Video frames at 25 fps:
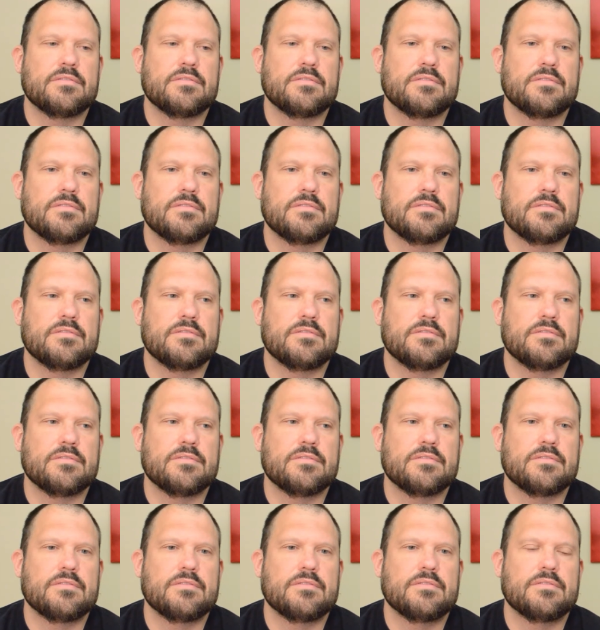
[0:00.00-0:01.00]

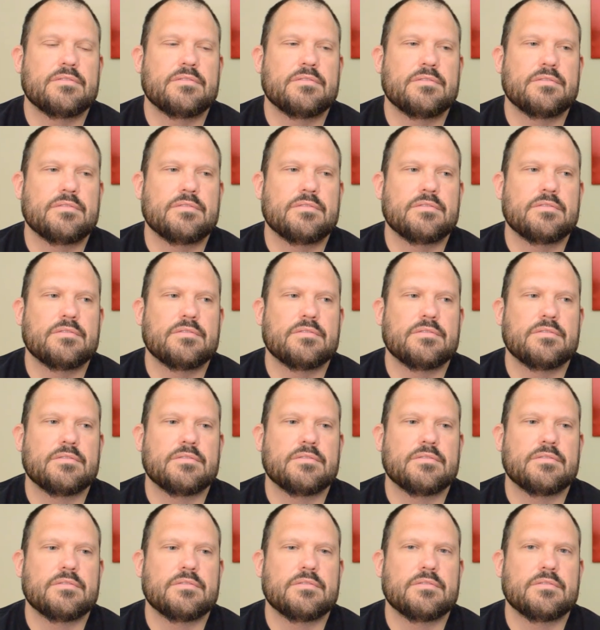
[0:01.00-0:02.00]

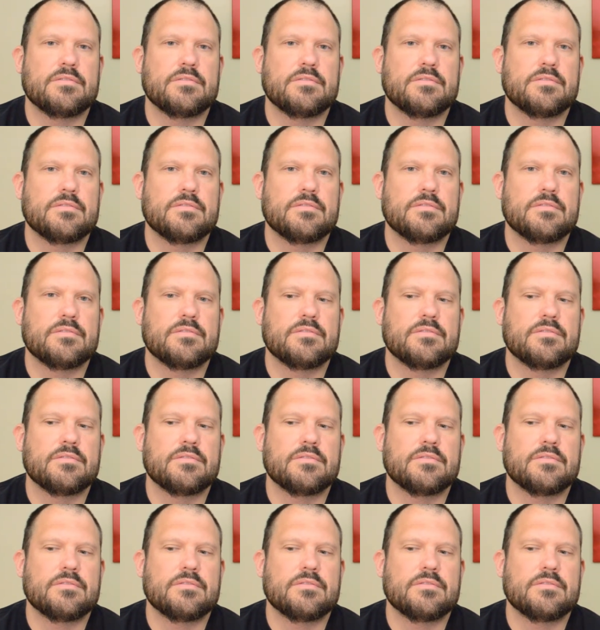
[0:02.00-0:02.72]
This person isn't speaking.